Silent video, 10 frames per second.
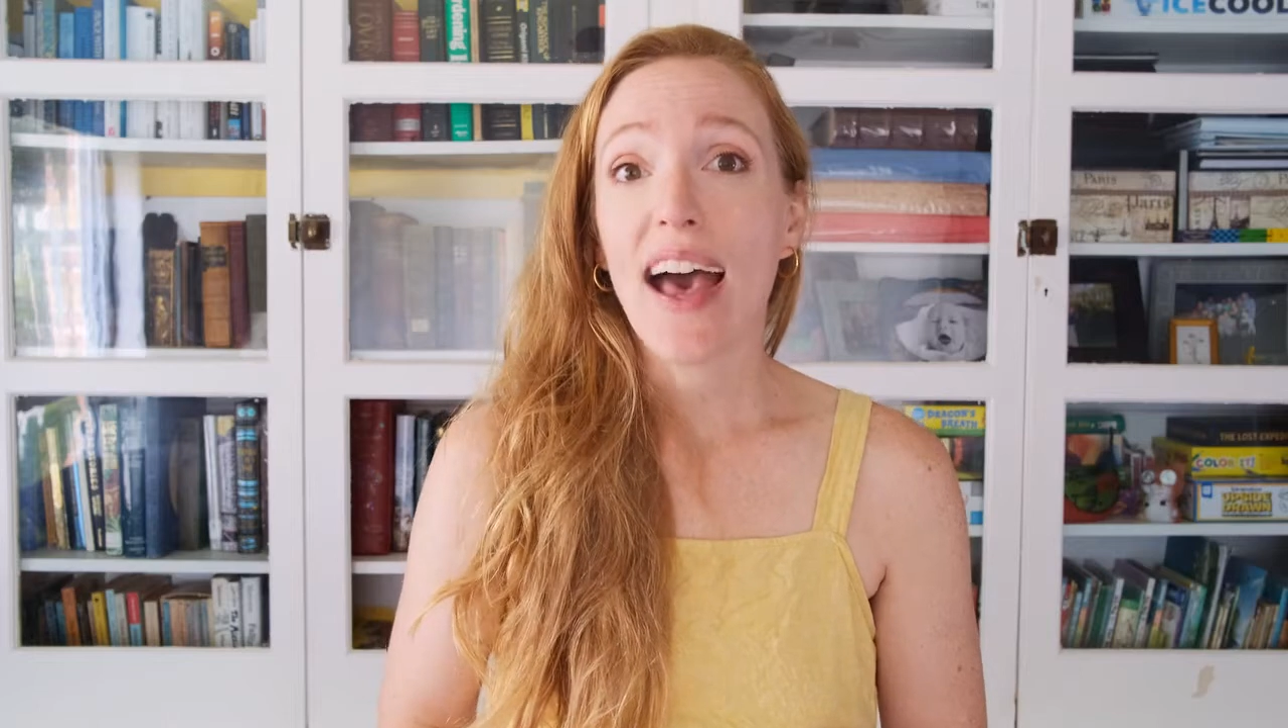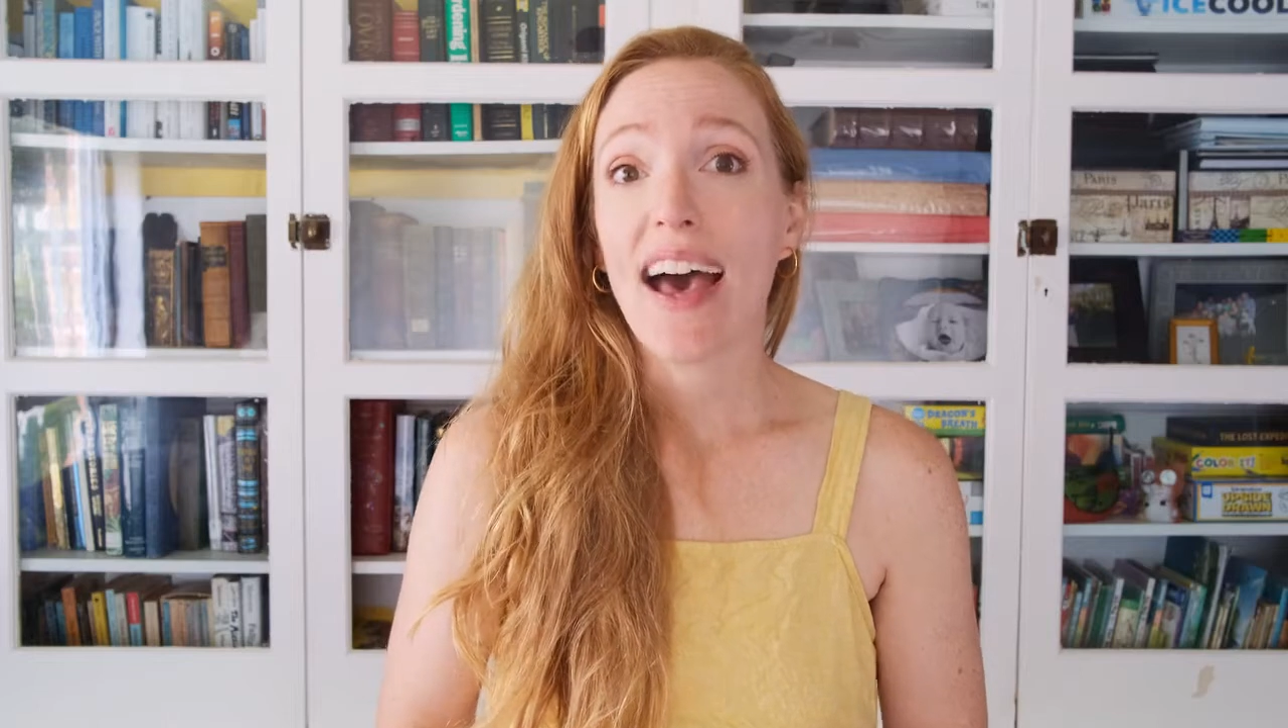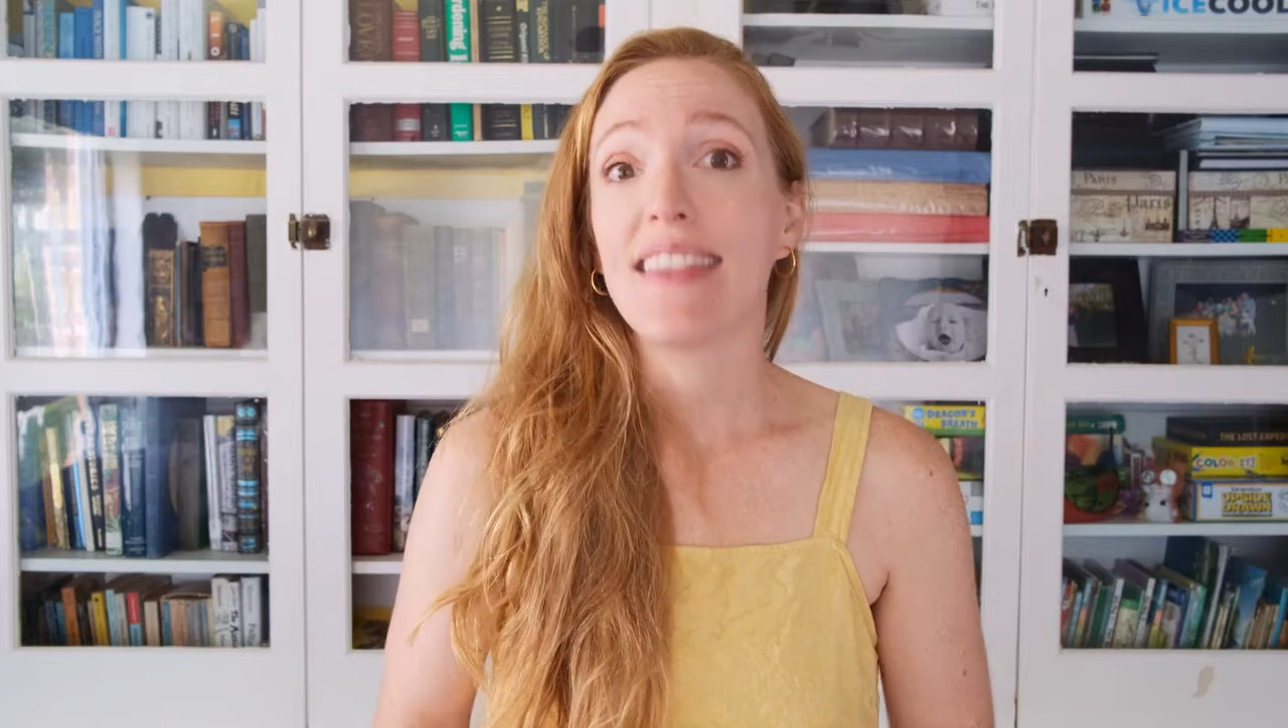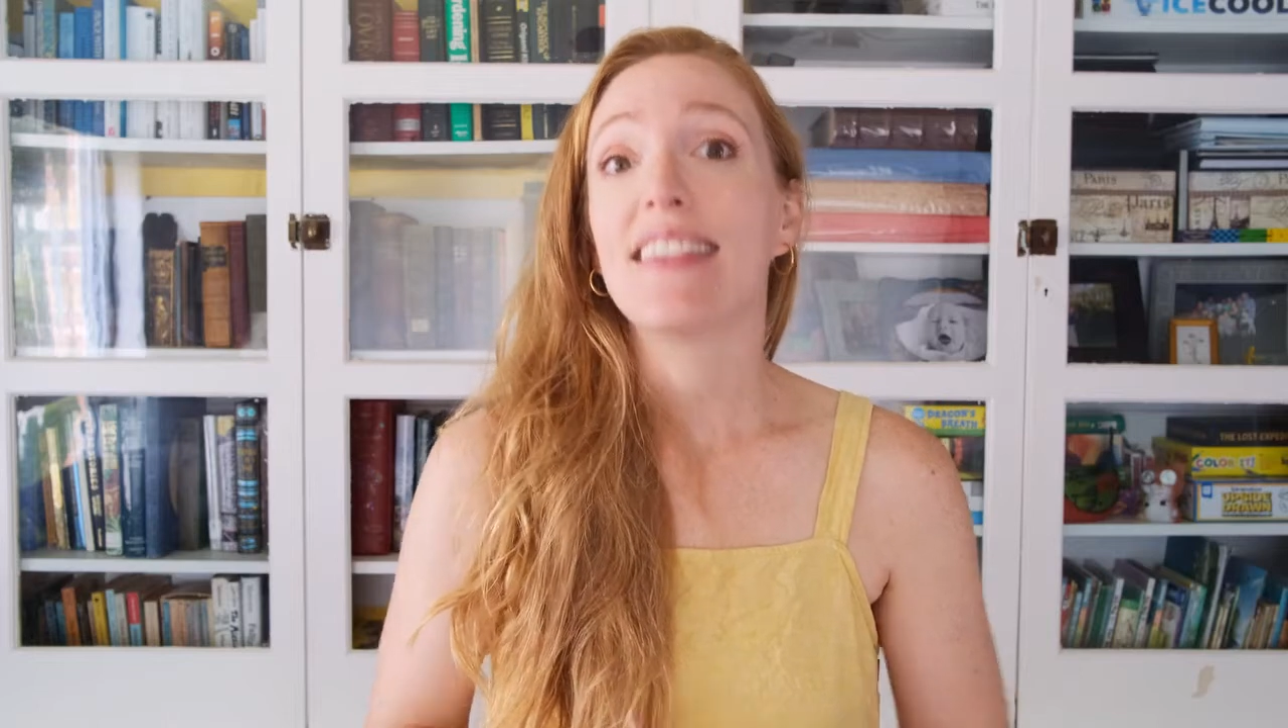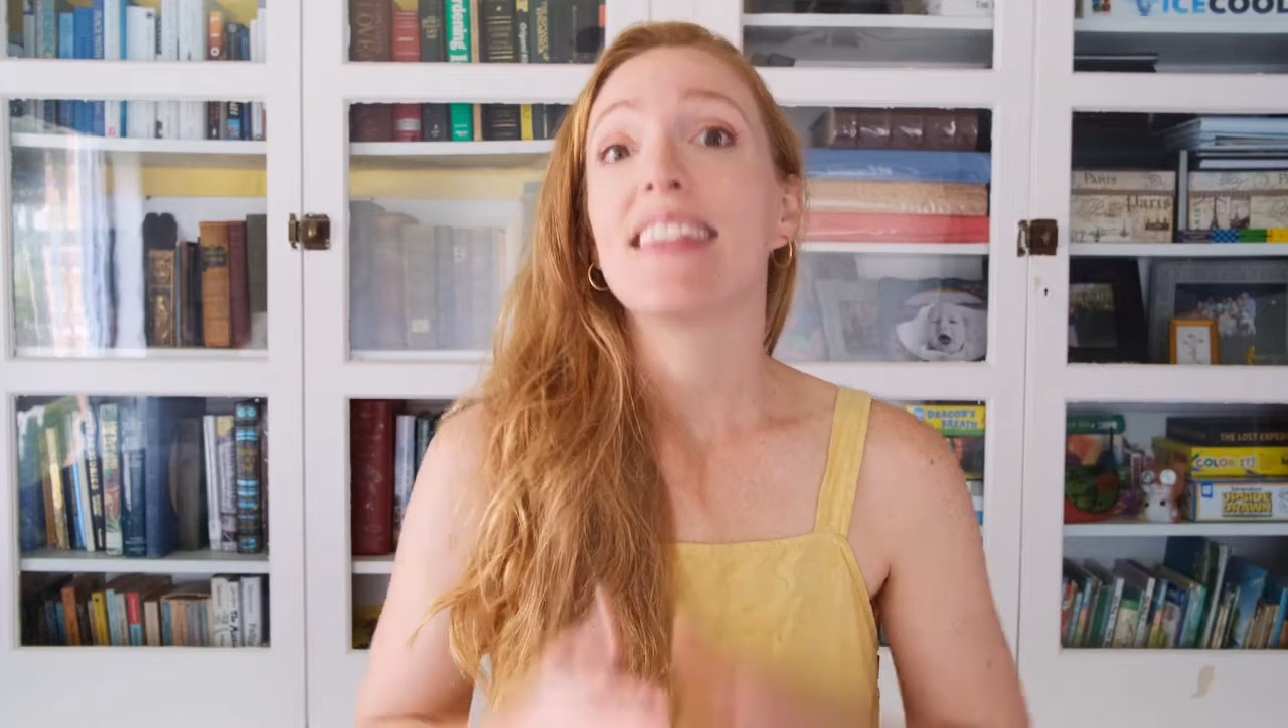
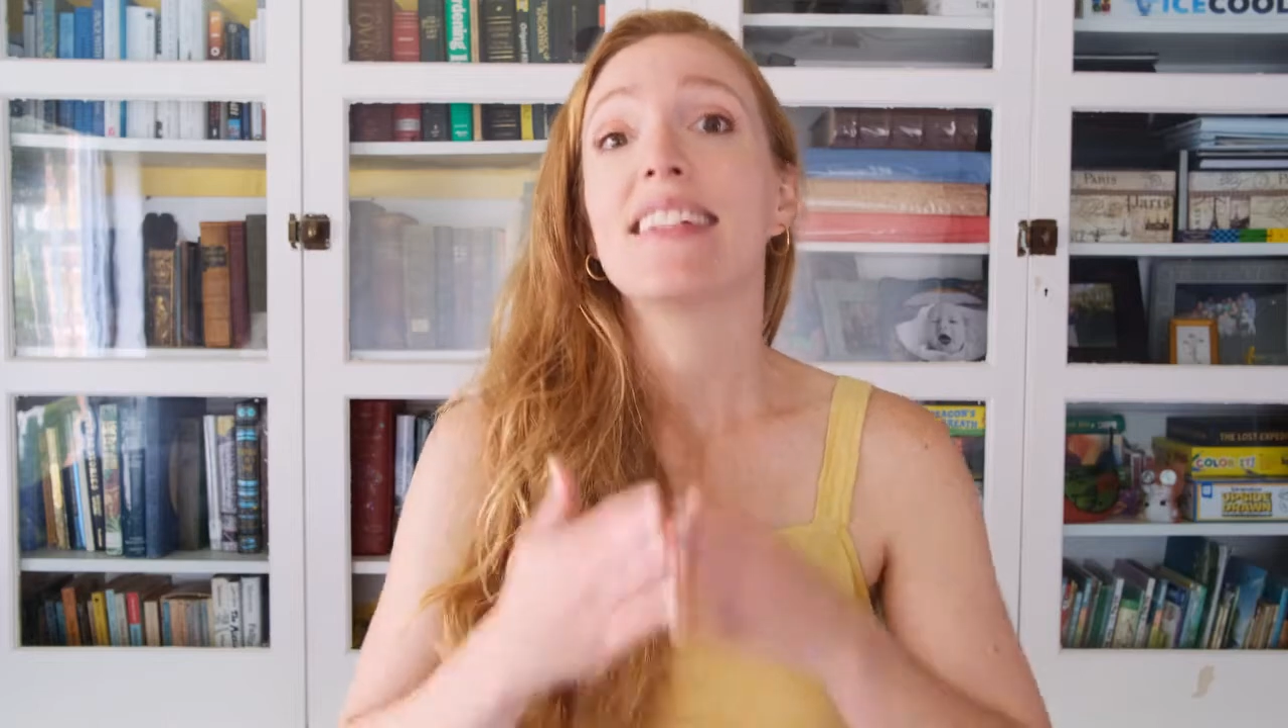add the